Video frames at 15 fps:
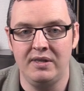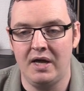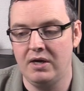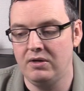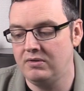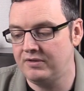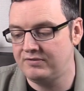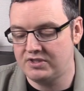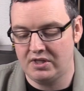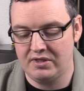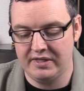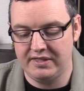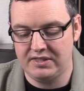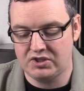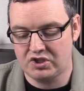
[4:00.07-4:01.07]
And now they've
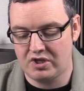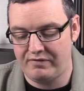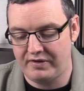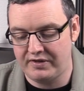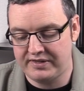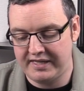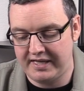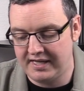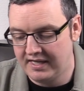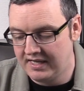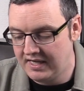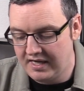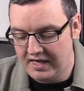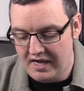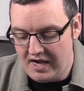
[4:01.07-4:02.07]
suddenly discovered
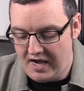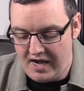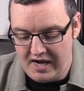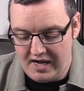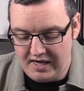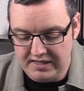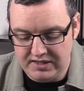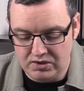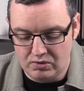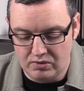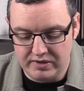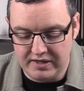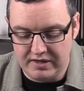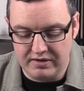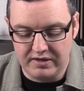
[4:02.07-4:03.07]
that
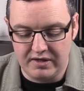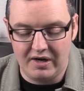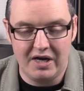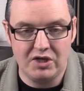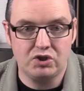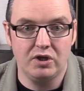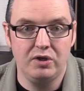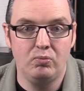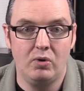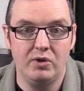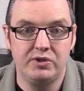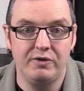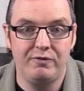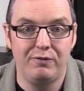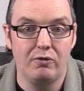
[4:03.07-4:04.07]
they're actually
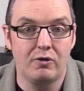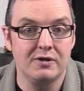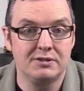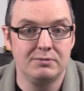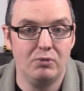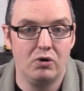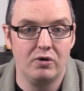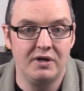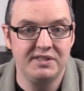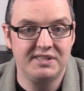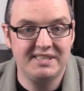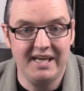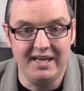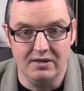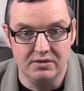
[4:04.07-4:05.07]
wanting to focus more
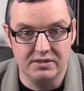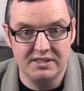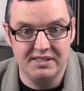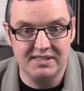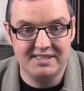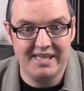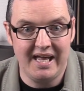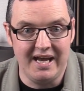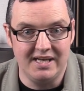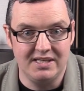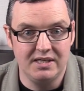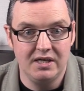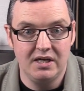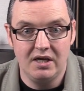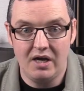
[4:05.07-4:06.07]
on sales
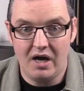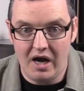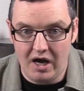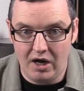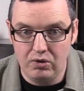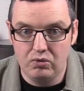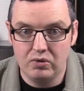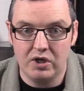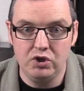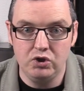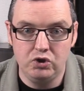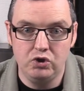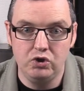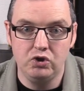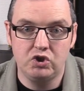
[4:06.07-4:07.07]
instead. How
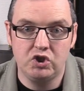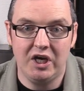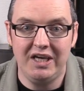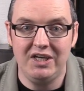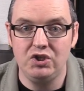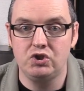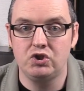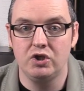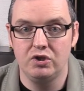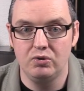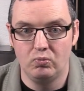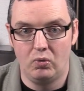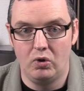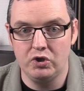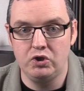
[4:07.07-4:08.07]
can you change
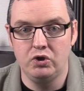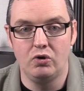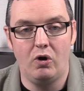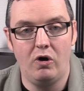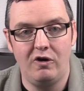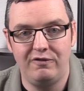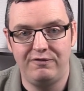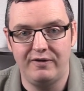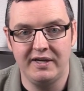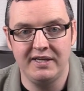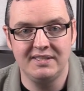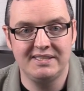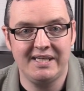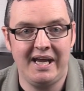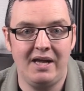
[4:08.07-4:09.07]
what you're
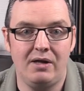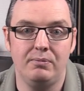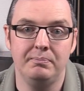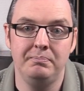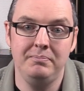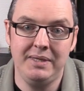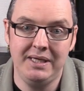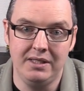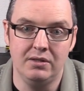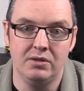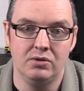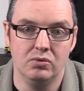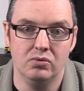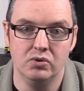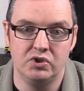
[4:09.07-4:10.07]
offering to help meet
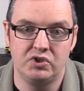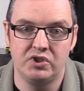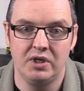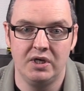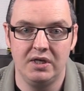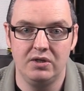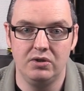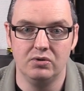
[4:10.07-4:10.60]
those